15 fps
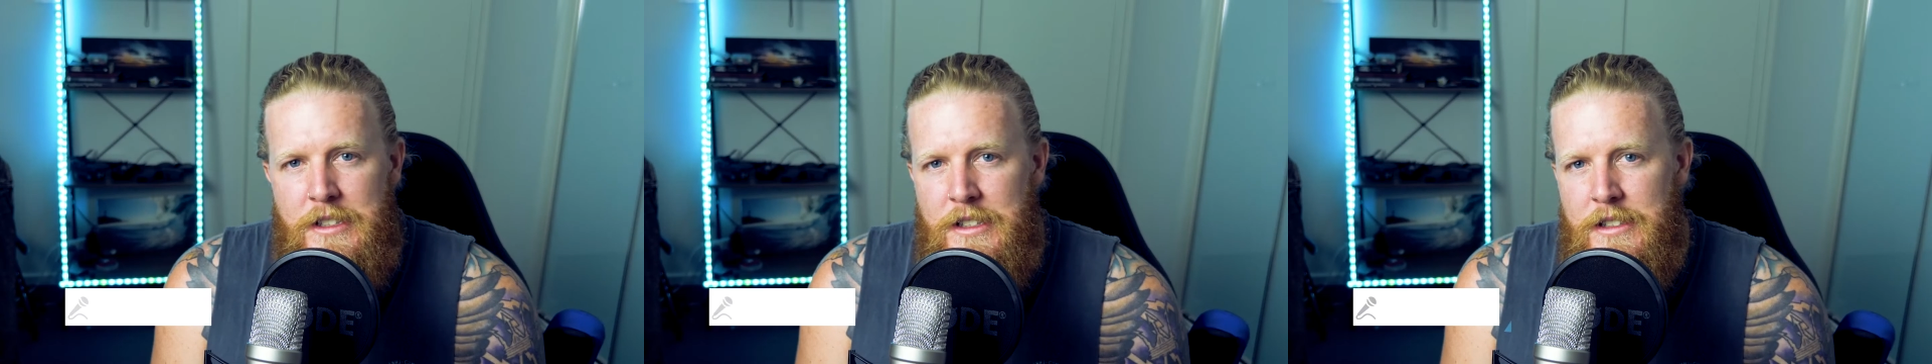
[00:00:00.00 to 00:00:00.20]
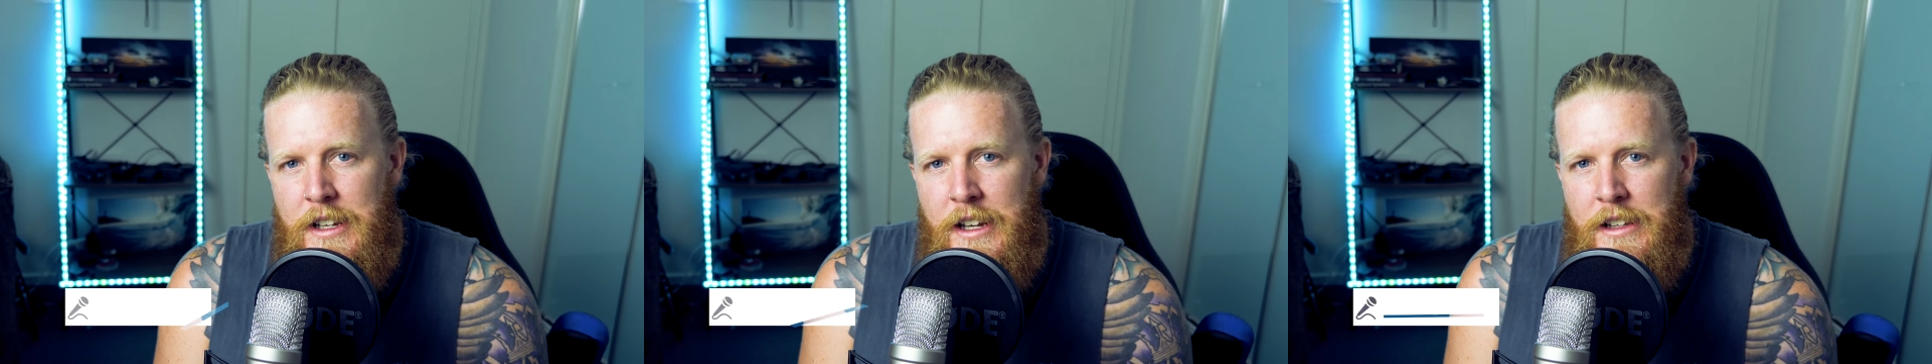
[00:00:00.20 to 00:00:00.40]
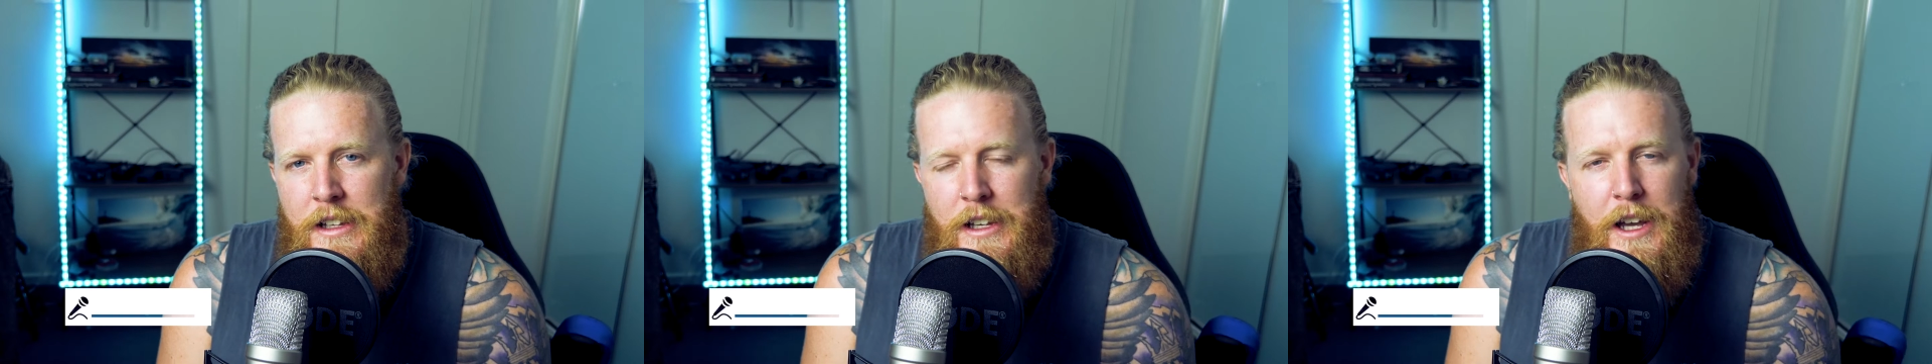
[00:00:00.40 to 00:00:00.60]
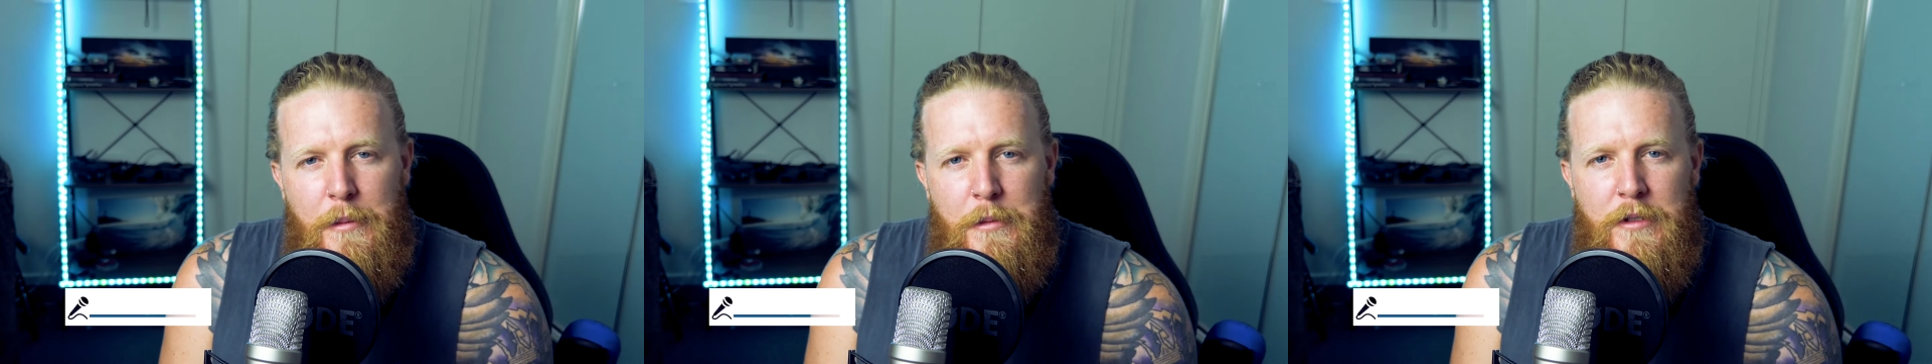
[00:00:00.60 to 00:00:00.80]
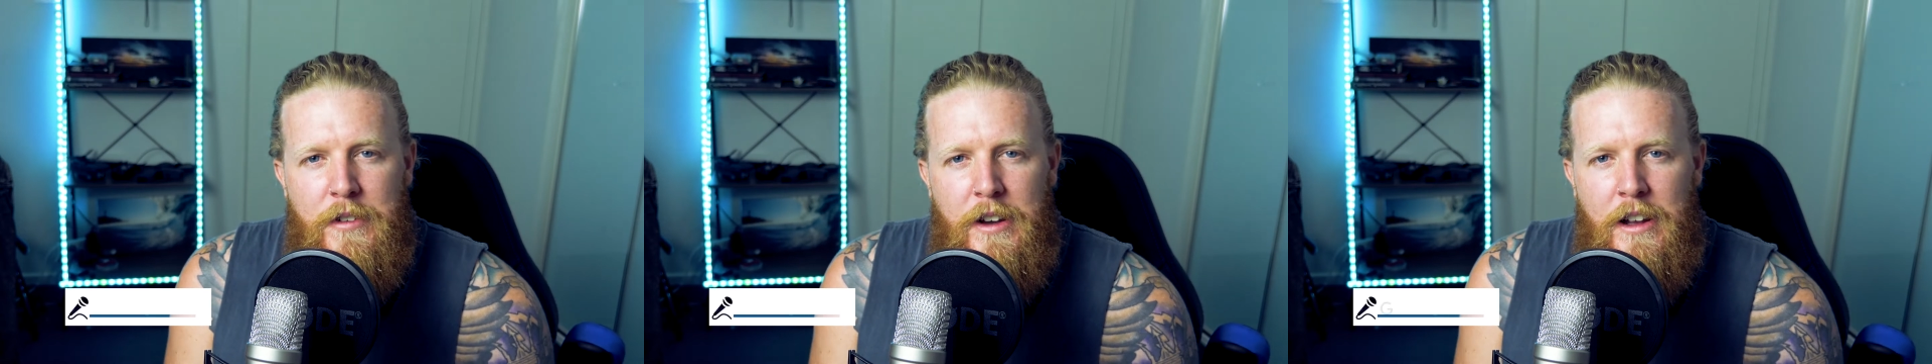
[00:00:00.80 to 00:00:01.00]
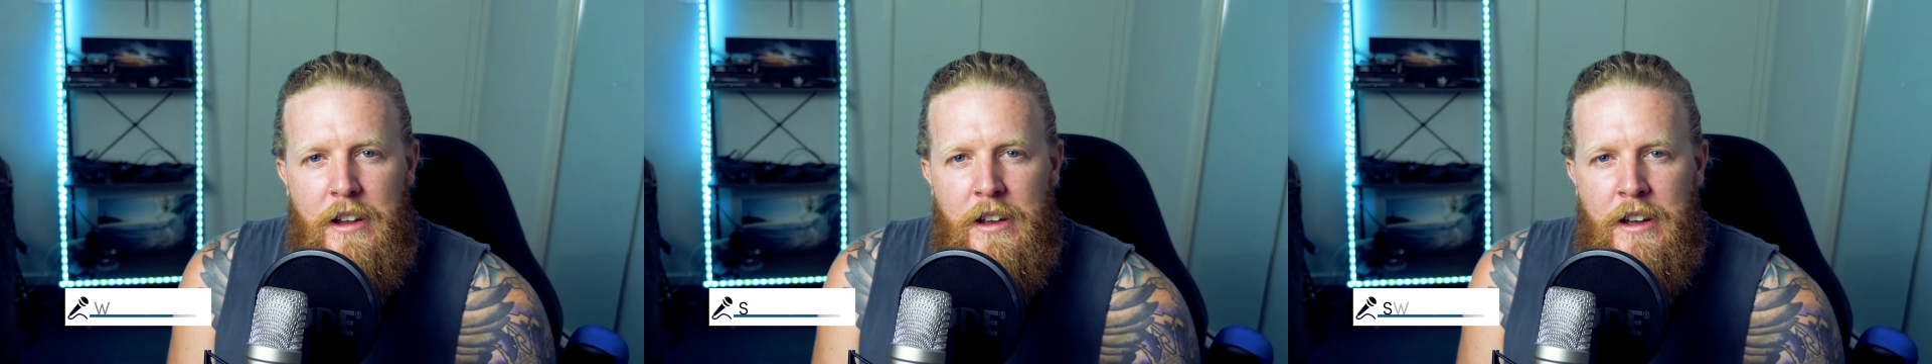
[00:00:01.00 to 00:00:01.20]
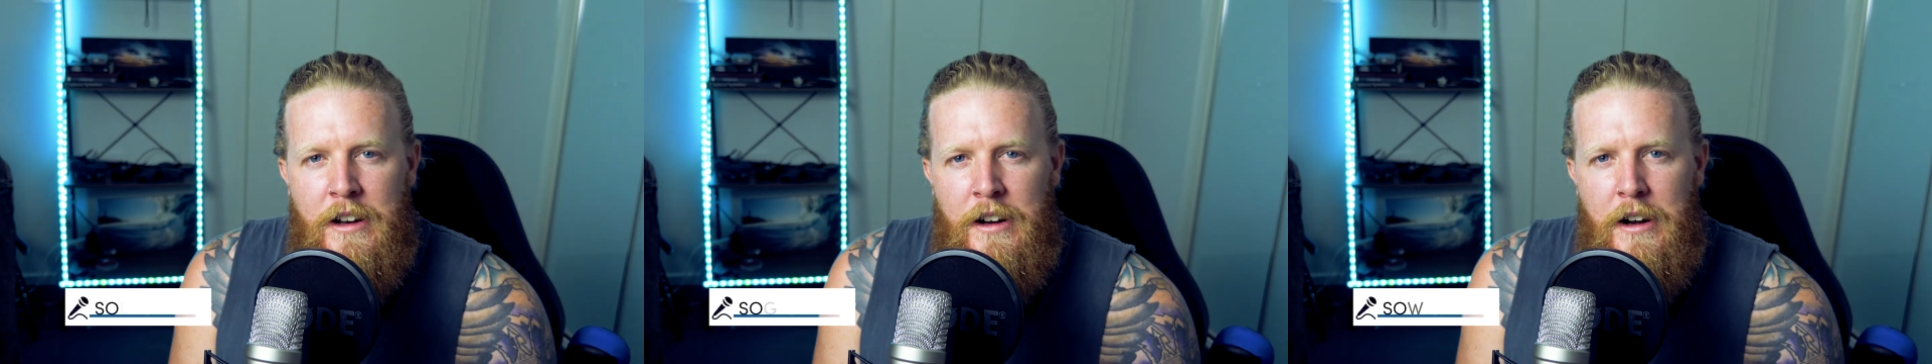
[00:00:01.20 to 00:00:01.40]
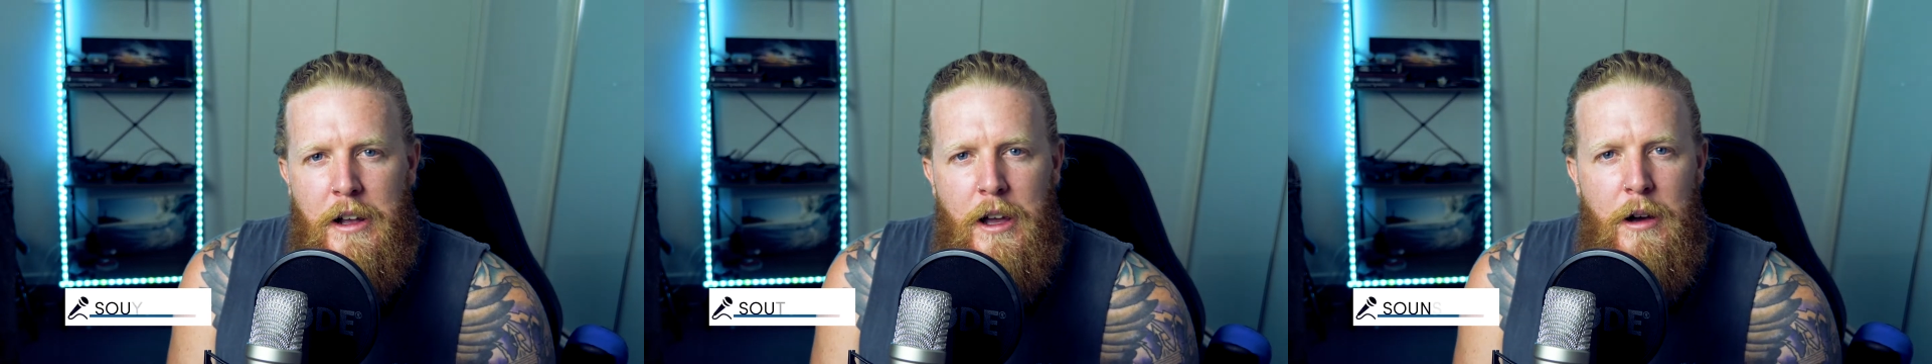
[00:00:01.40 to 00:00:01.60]
insanely captivating
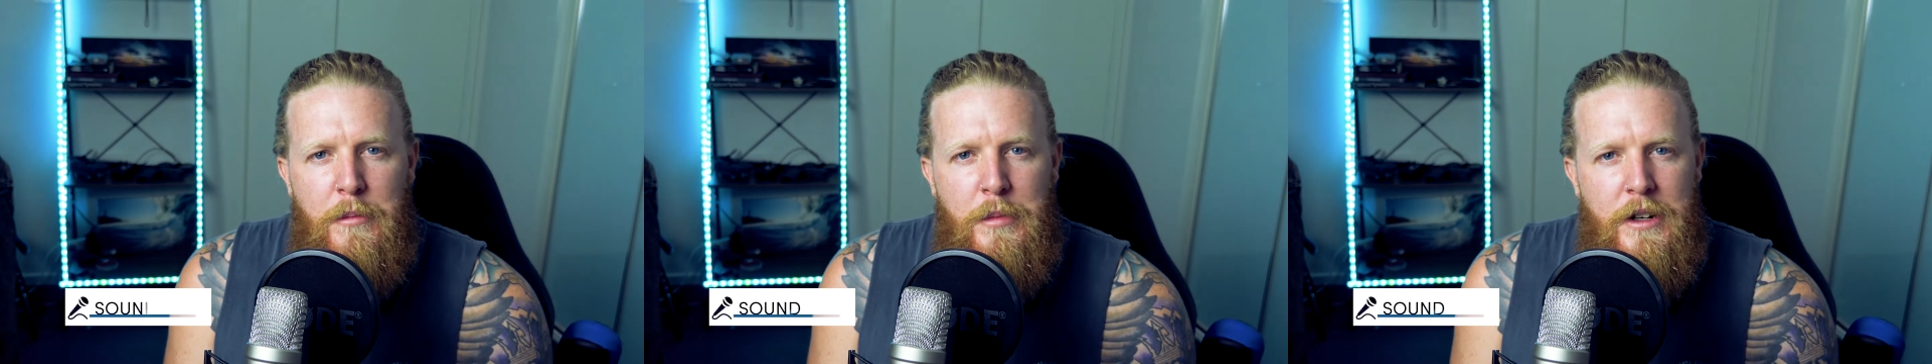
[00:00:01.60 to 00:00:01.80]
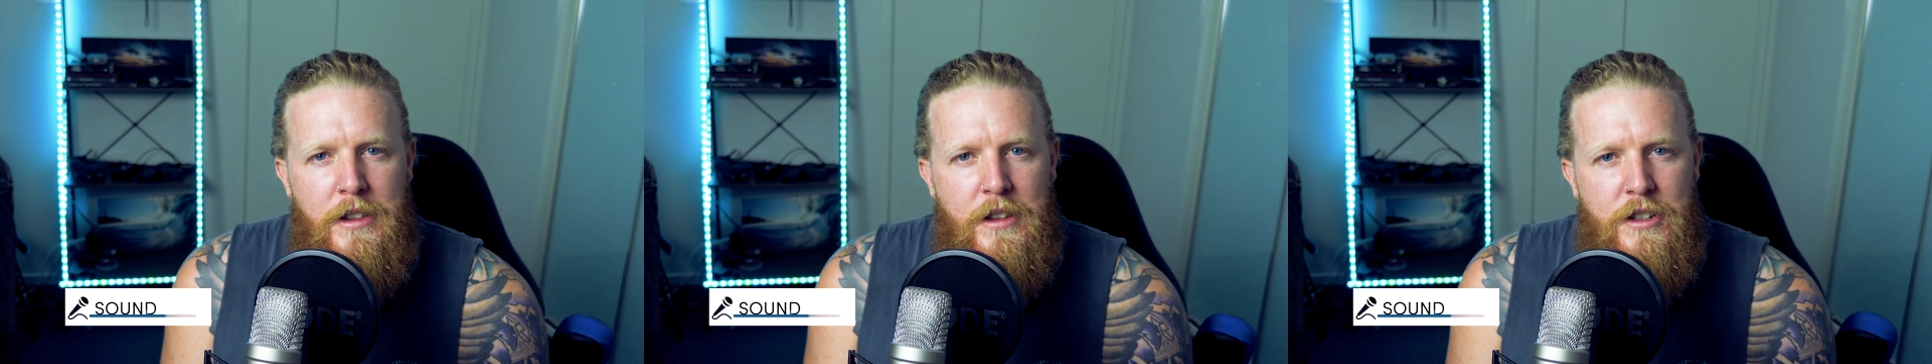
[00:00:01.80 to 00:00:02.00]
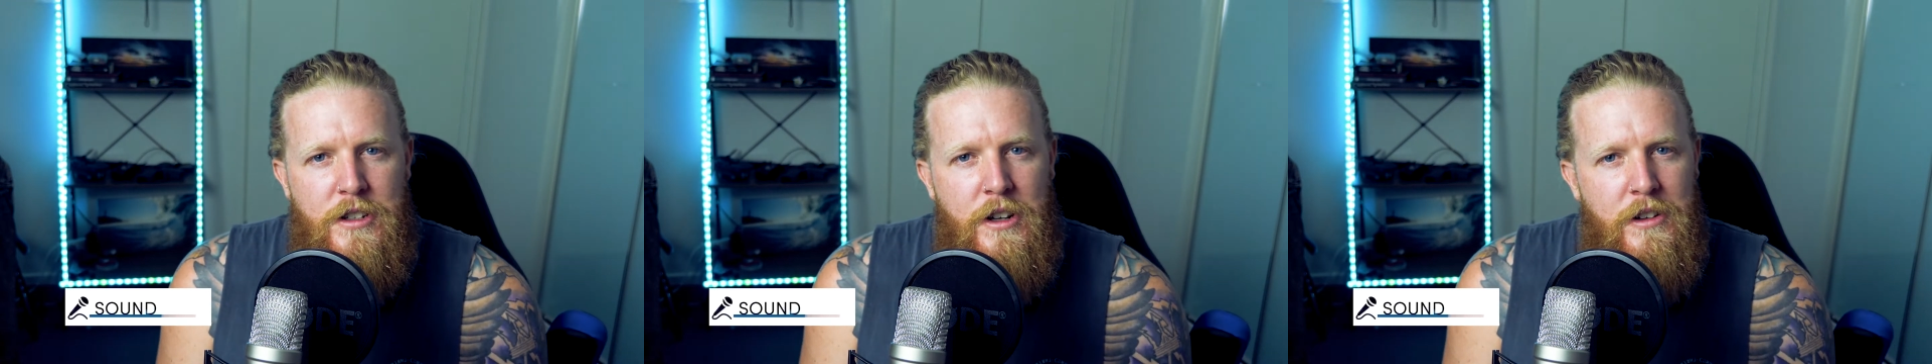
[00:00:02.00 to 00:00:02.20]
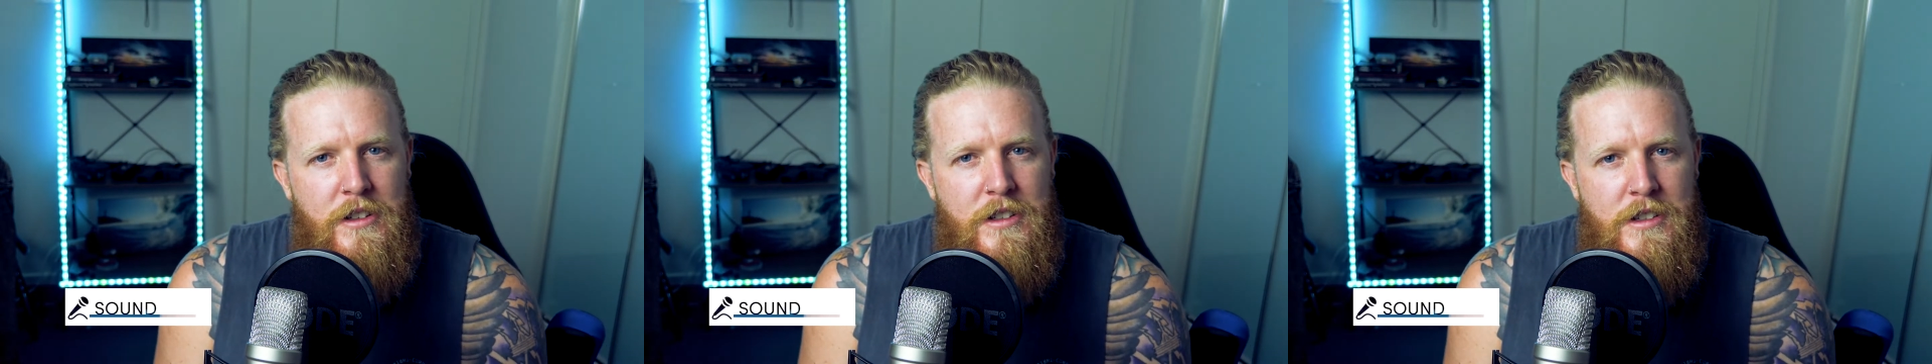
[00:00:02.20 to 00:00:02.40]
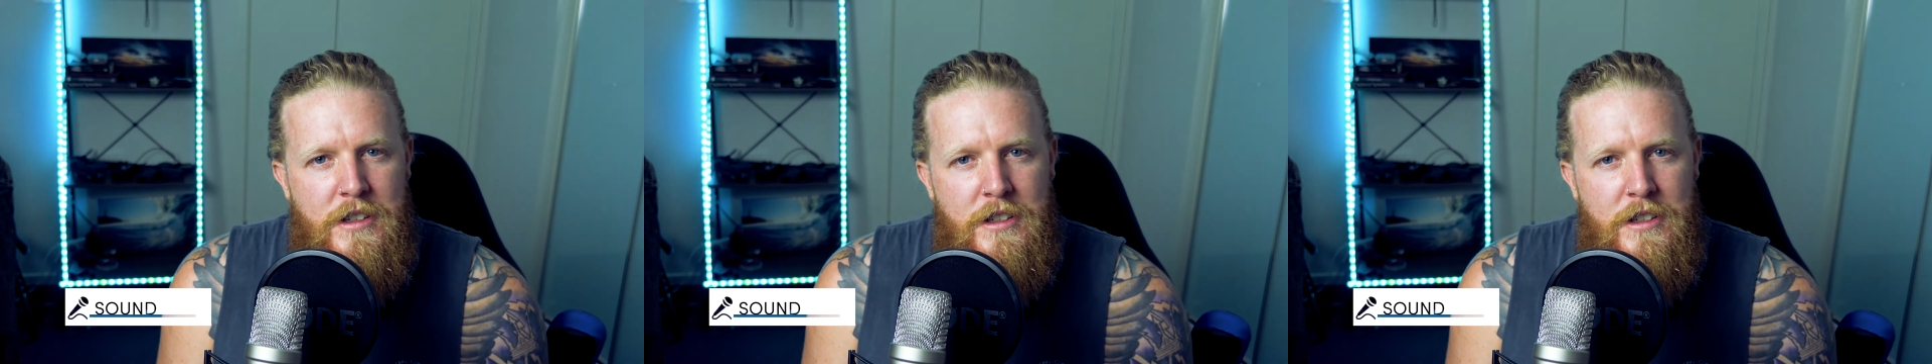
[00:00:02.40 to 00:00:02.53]
and it accompanied the Joker's